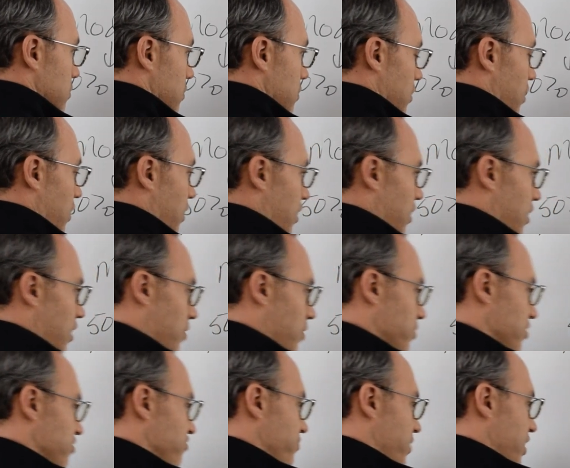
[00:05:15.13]
I
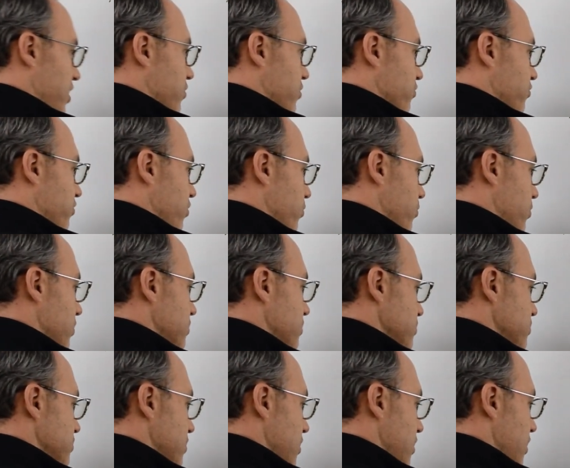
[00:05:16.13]
believe, Maker
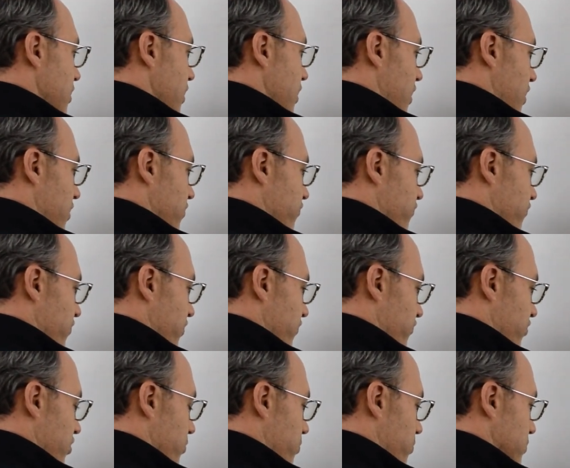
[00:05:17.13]
tokens and
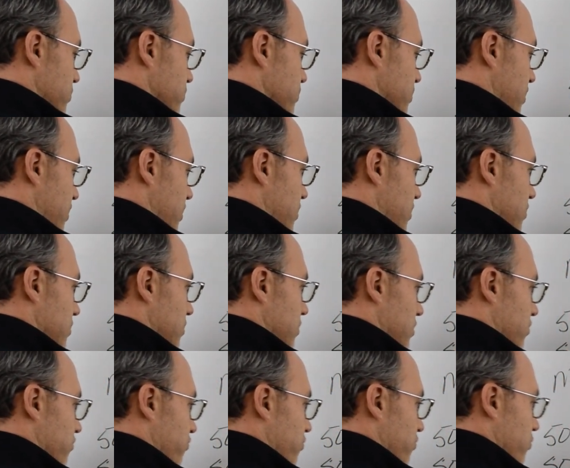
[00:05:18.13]
50%
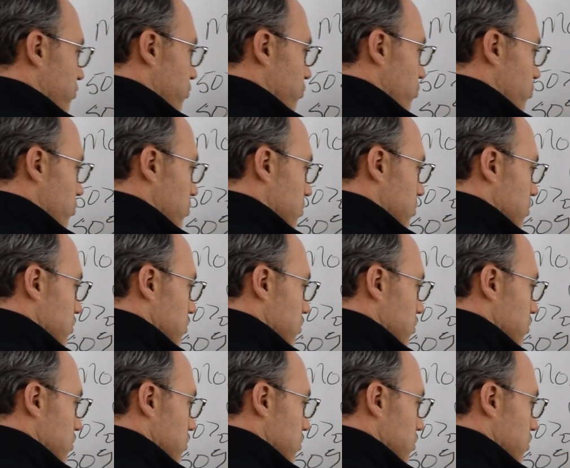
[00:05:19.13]
into